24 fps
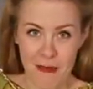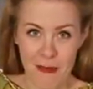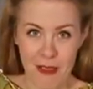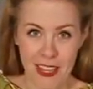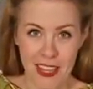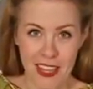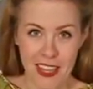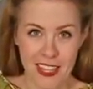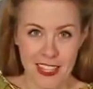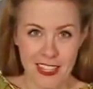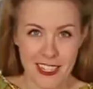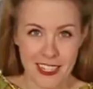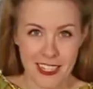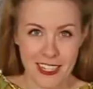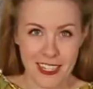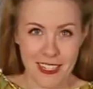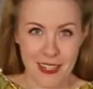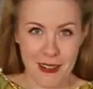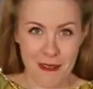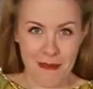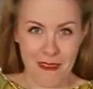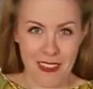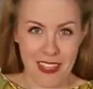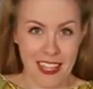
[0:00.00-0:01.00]
to make this into
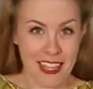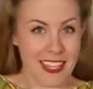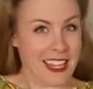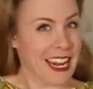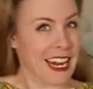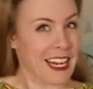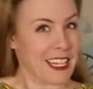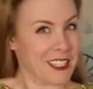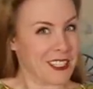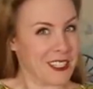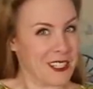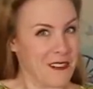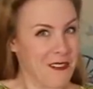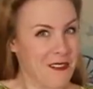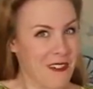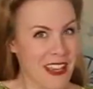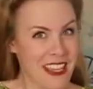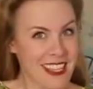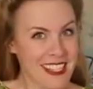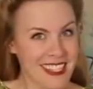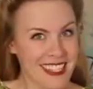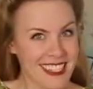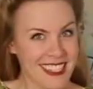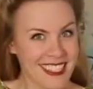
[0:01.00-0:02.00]
something that actually
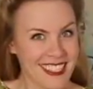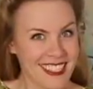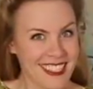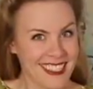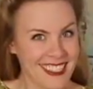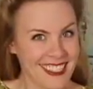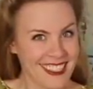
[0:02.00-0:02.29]
fits?